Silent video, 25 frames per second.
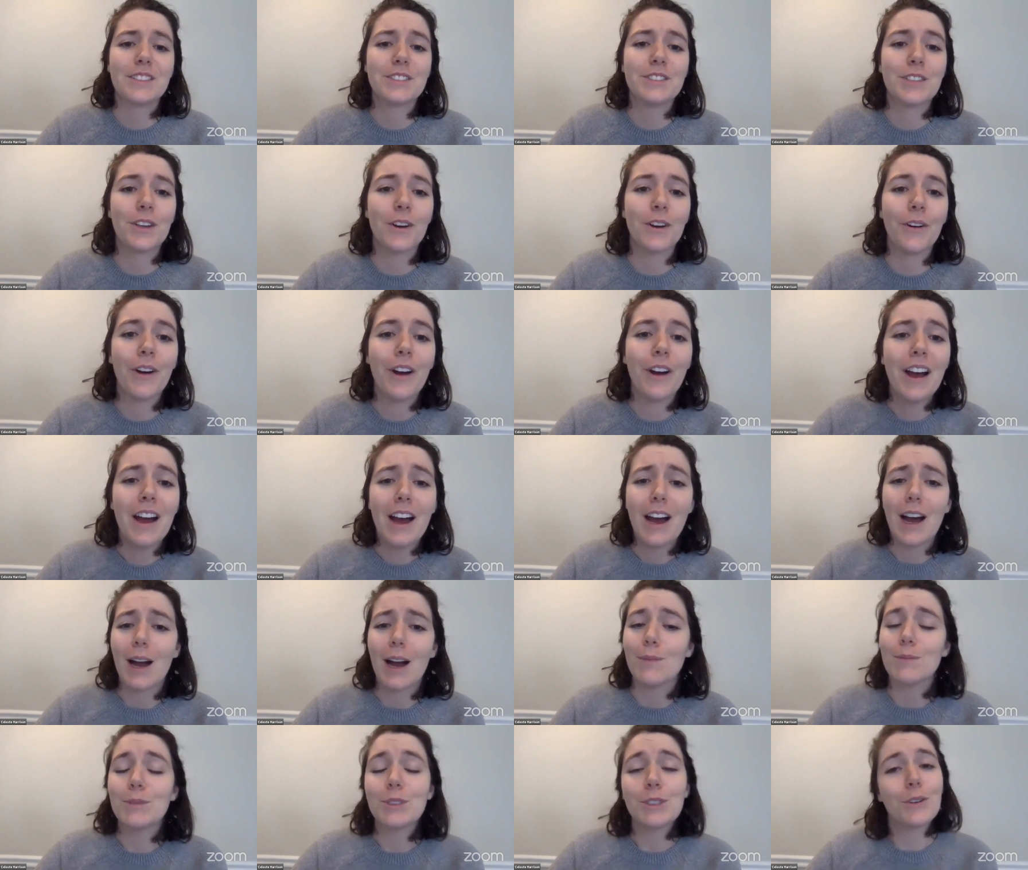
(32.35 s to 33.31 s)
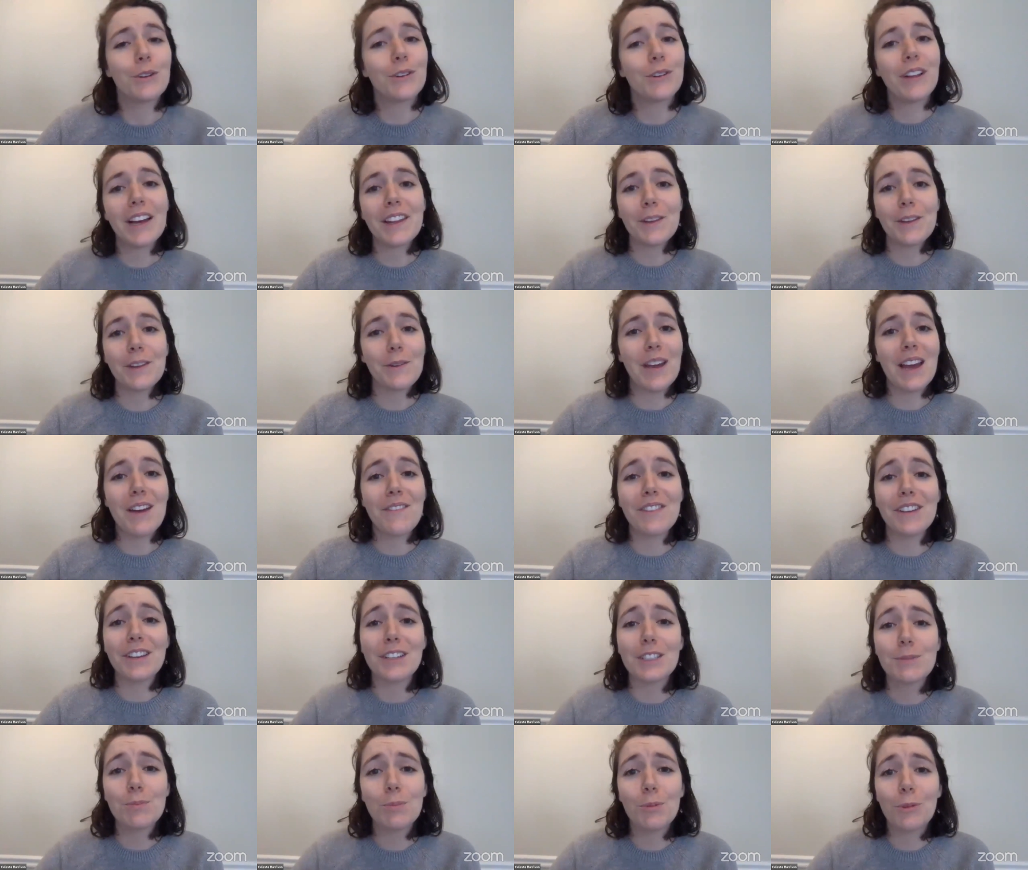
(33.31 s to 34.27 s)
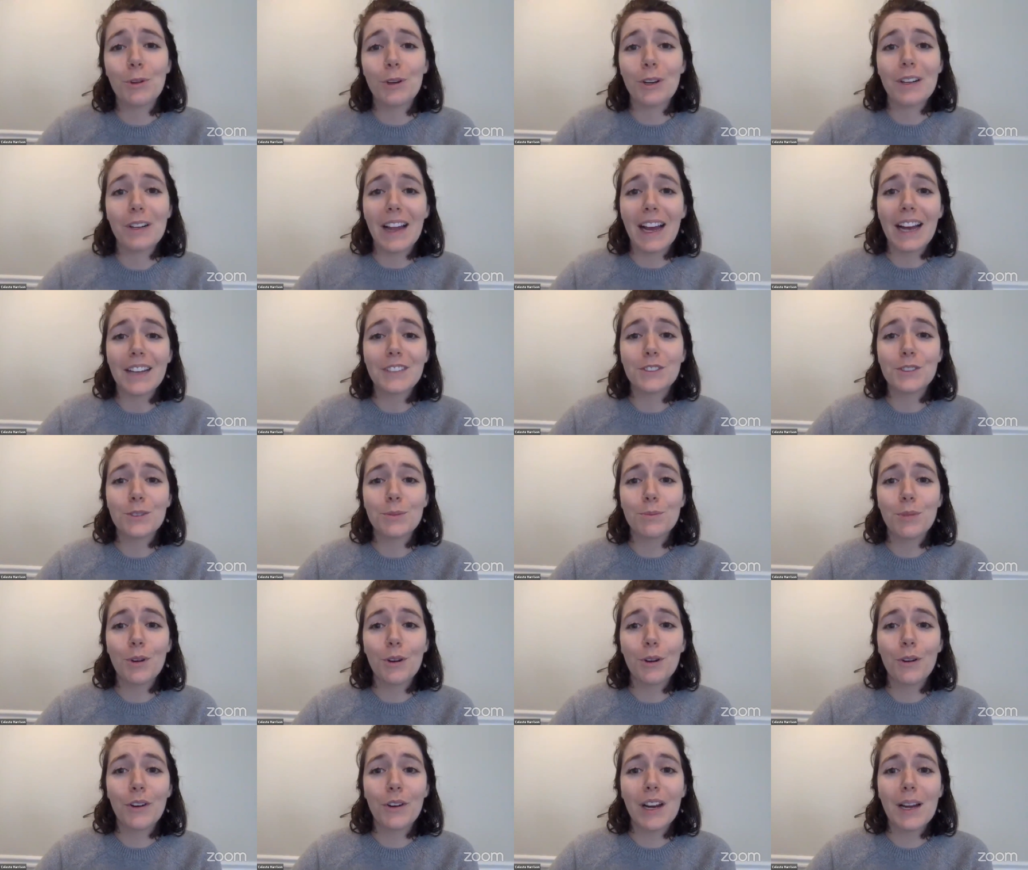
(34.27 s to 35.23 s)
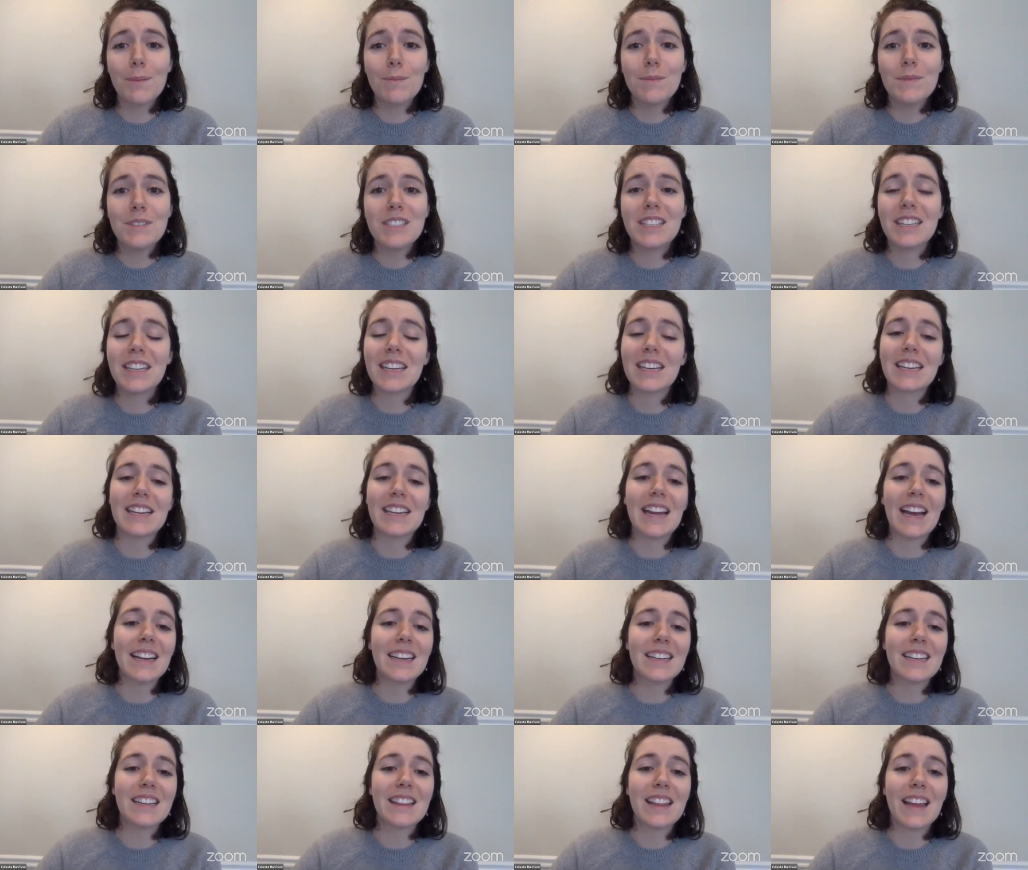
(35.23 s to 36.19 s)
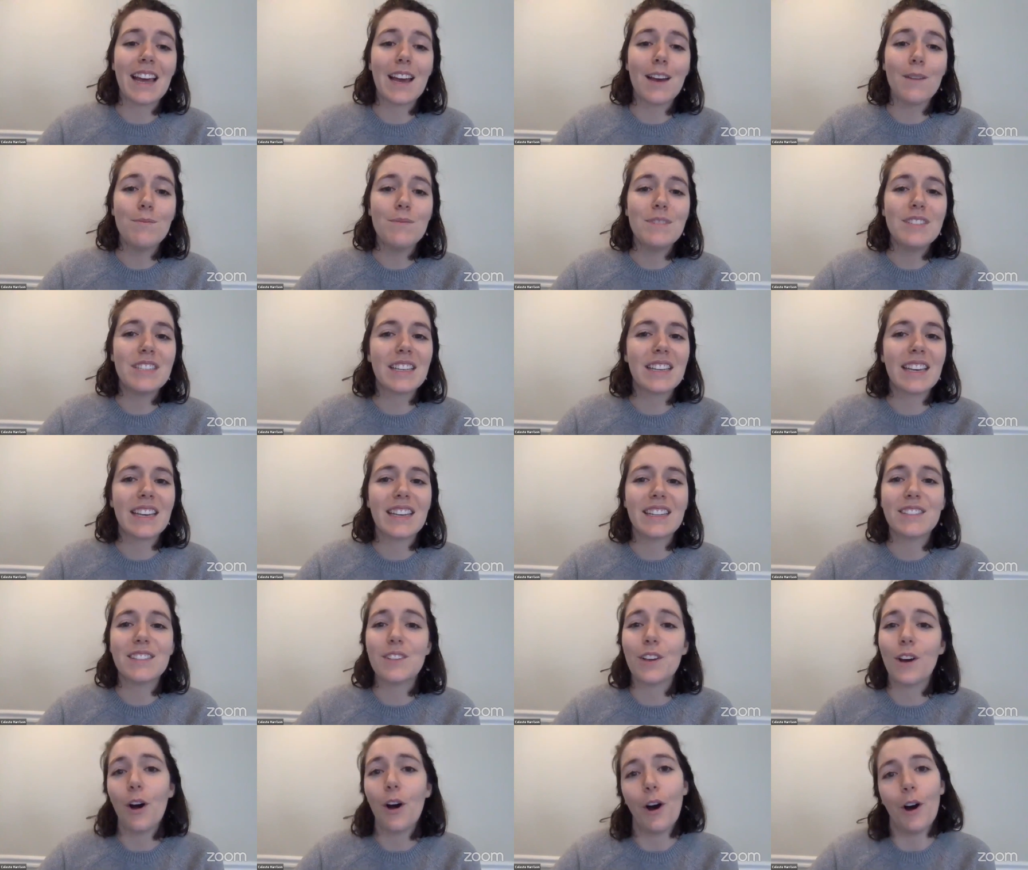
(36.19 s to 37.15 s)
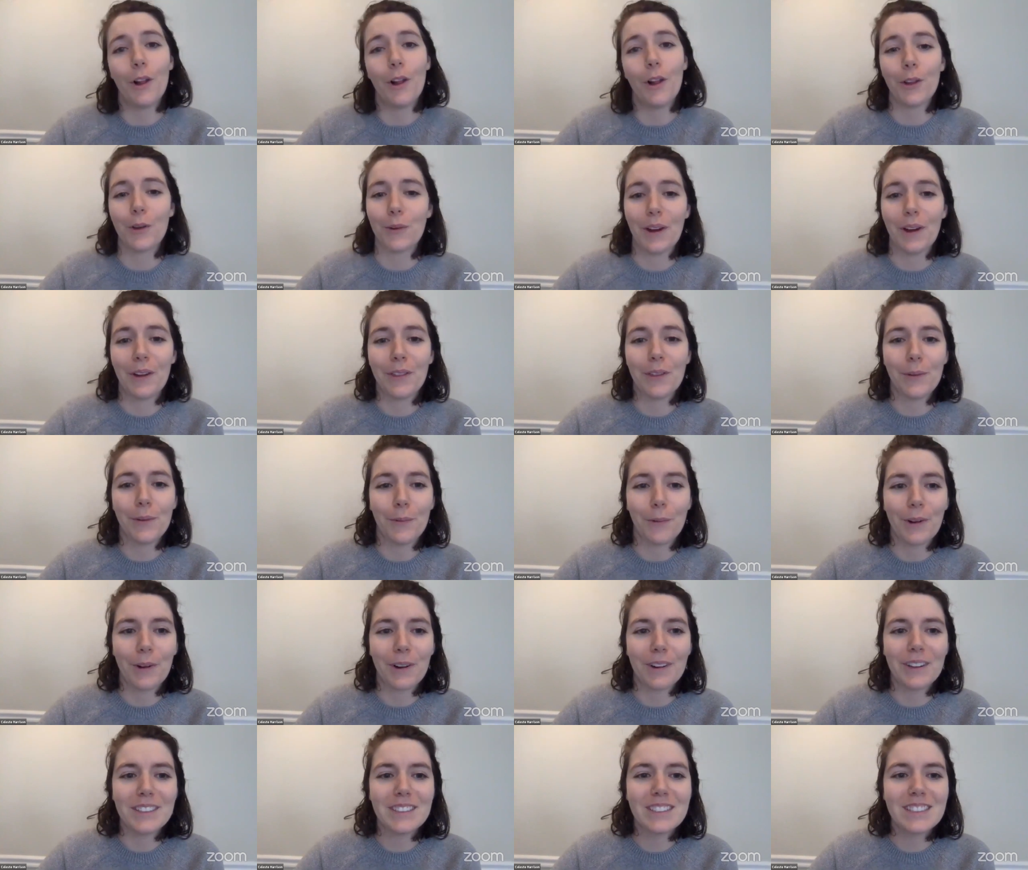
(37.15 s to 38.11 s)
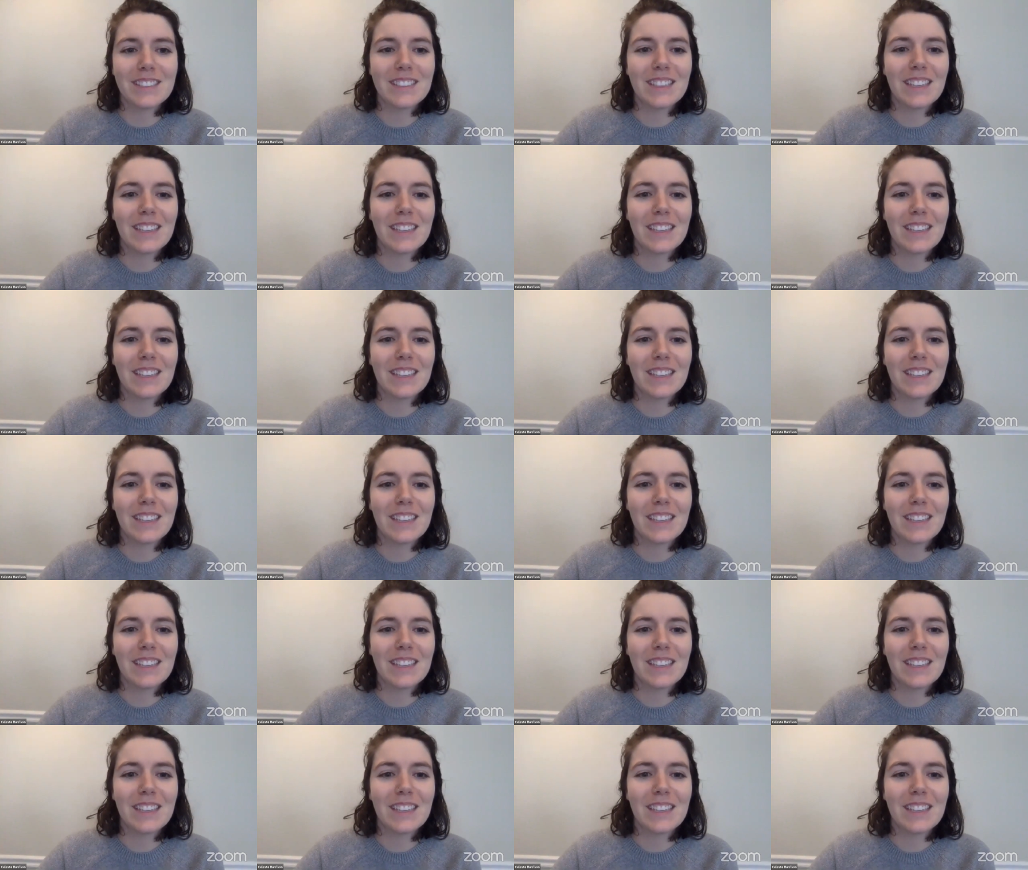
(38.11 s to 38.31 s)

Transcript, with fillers: So I'm so glad that we have the Explorer Classroom program to connect them to kids all around the world.